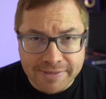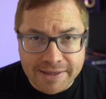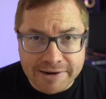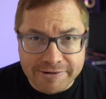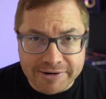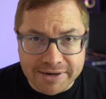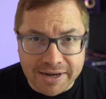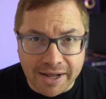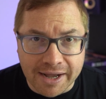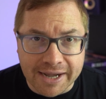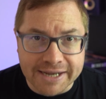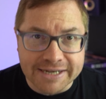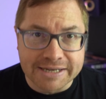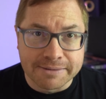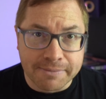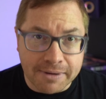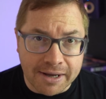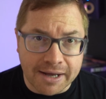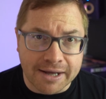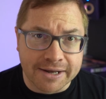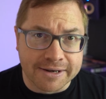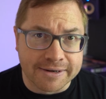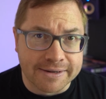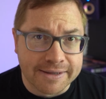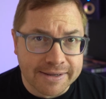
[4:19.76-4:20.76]
They're in high
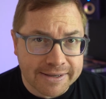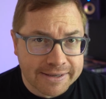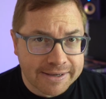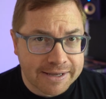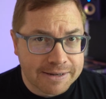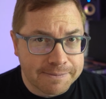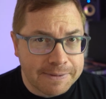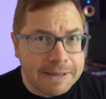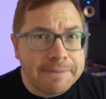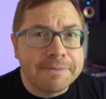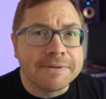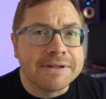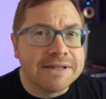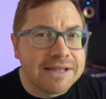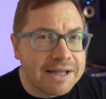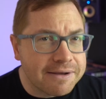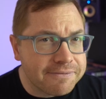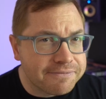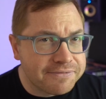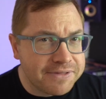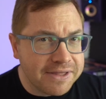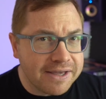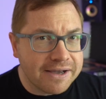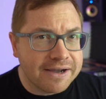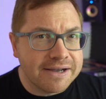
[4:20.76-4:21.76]
demand, and people
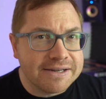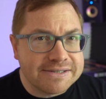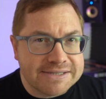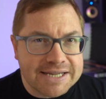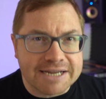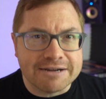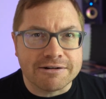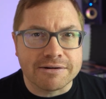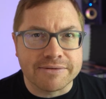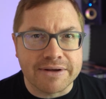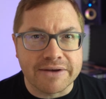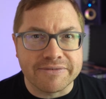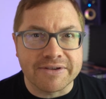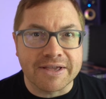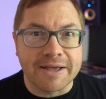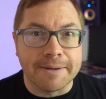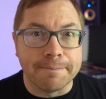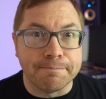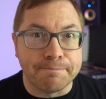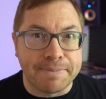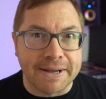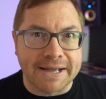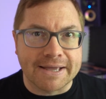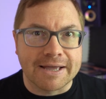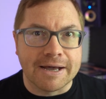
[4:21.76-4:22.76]
love the idea of having
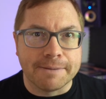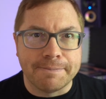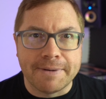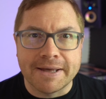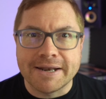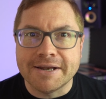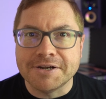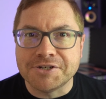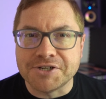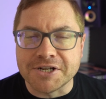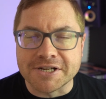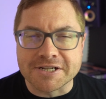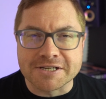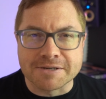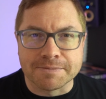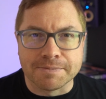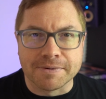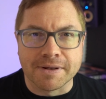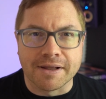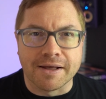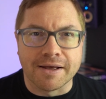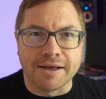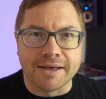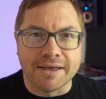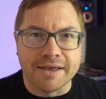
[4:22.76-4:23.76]
a backup energy
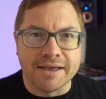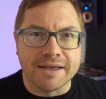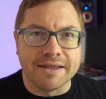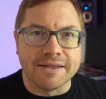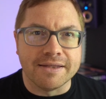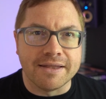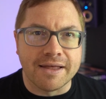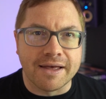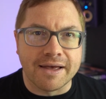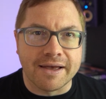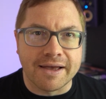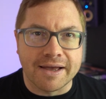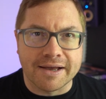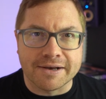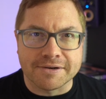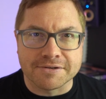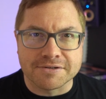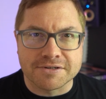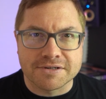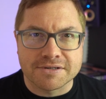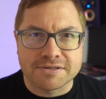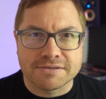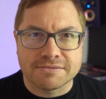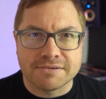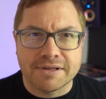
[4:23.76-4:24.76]
supply in their
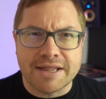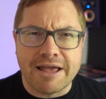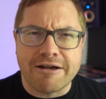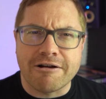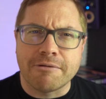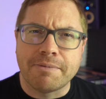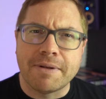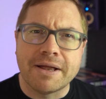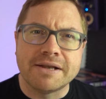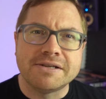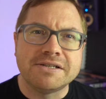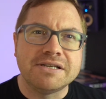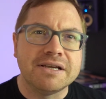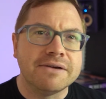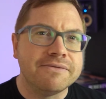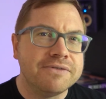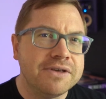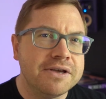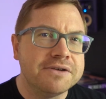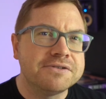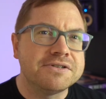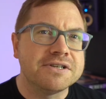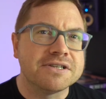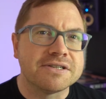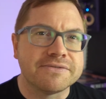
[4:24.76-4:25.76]
house. And there are plenty of
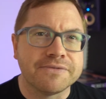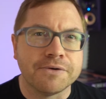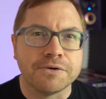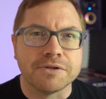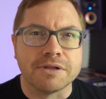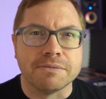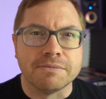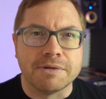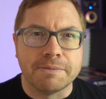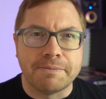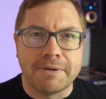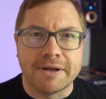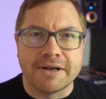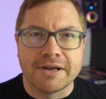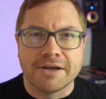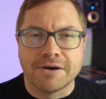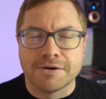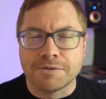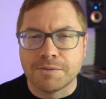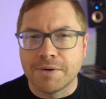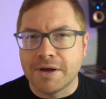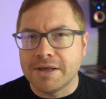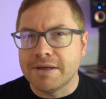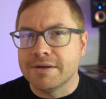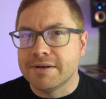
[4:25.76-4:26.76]
uses for them, depending
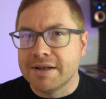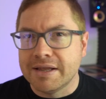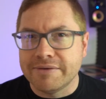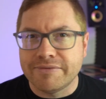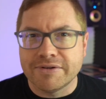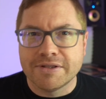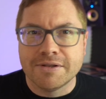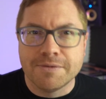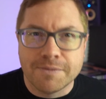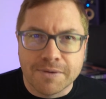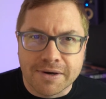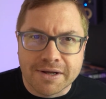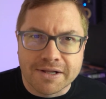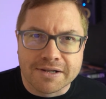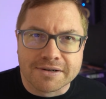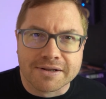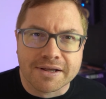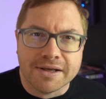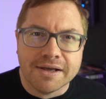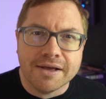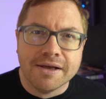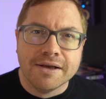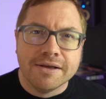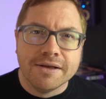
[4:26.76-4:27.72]
on where you live in the world.